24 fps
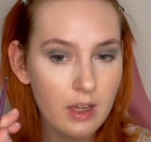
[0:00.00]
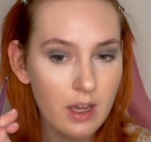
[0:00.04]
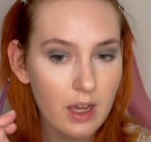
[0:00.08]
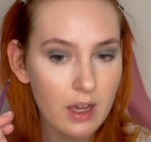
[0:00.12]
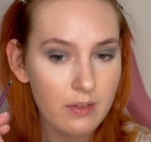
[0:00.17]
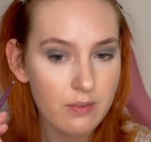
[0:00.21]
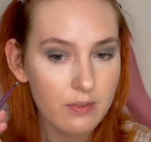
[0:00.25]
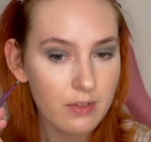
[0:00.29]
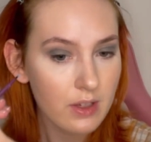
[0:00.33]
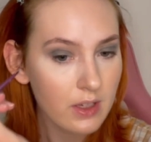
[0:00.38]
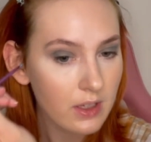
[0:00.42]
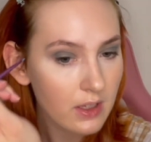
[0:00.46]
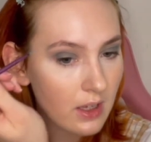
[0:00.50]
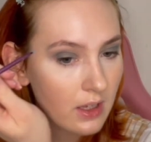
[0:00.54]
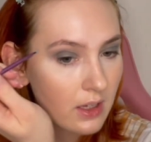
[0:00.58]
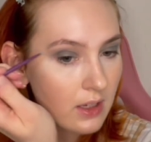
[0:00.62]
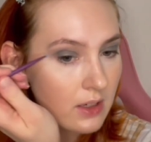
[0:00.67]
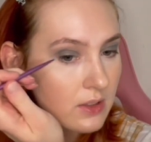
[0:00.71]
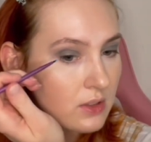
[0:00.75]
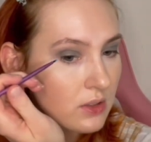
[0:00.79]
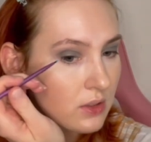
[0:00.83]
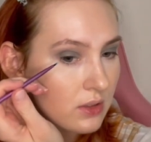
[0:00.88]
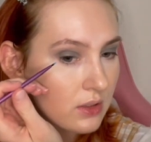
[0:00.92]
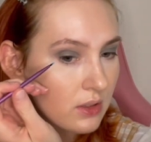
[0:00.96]
I feel like I
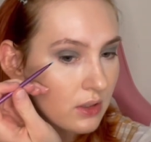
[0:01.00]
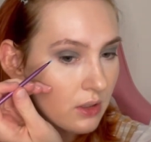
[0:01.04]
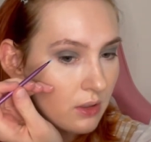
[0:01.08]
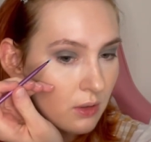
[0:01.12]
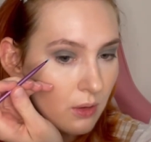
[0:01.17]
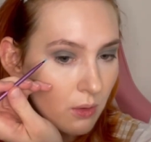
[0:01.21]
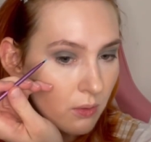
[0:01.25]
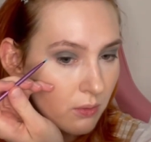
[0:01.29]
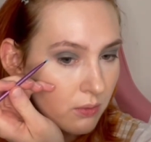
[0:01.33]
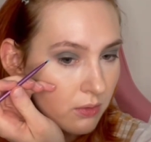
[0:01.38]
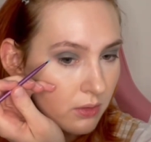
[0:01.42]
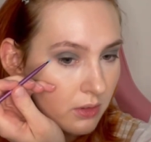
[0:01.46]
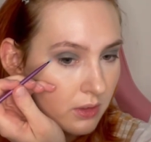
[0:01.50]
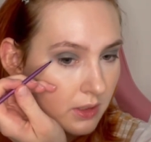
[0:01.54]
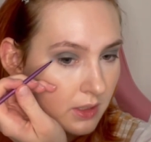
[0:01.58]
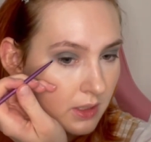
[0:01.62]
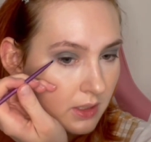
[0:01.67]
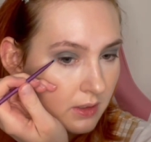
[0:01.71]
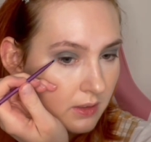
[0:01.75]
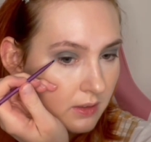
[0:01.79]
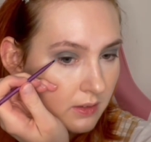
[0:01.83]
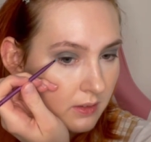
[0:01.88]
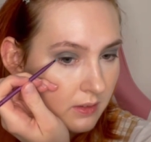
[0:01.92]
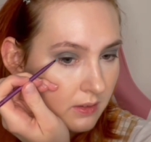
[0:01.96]
can just go for it.